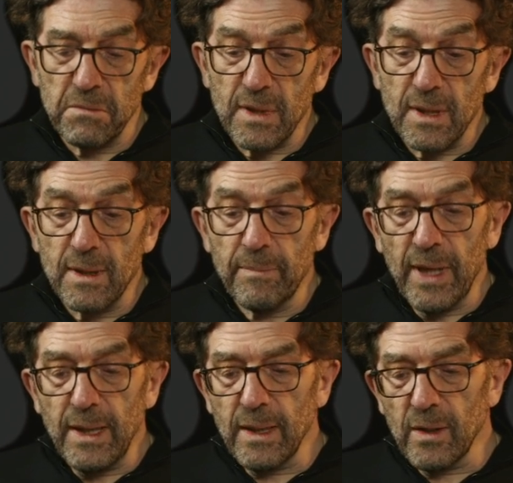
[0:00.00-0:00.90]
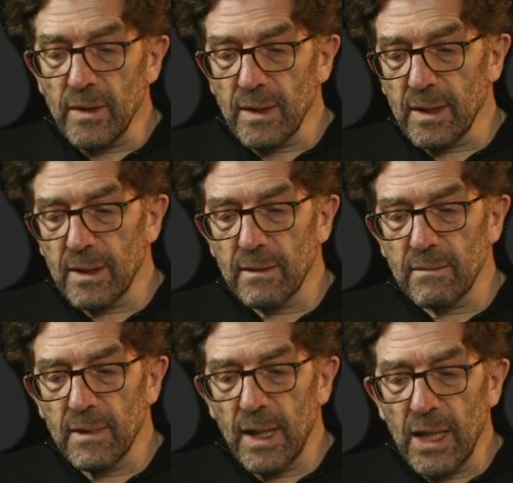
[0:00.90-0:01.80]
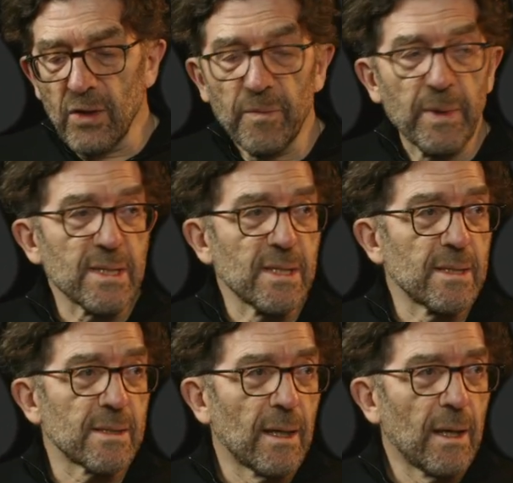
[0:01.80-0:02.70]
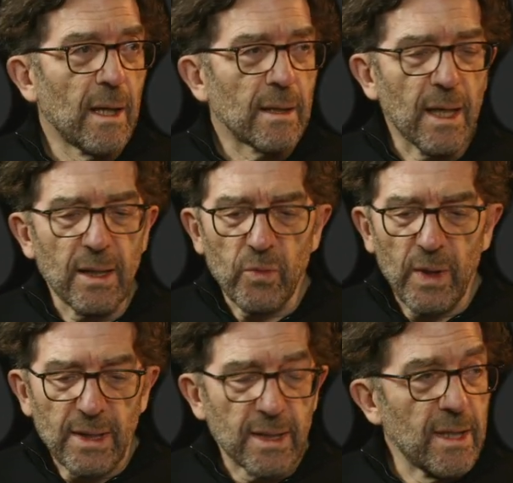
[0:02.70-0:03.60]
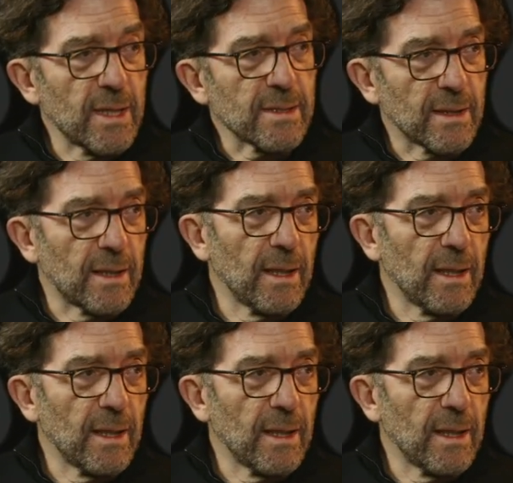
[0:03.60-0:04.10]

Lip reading: depending on the line of business, 10, 20 years until a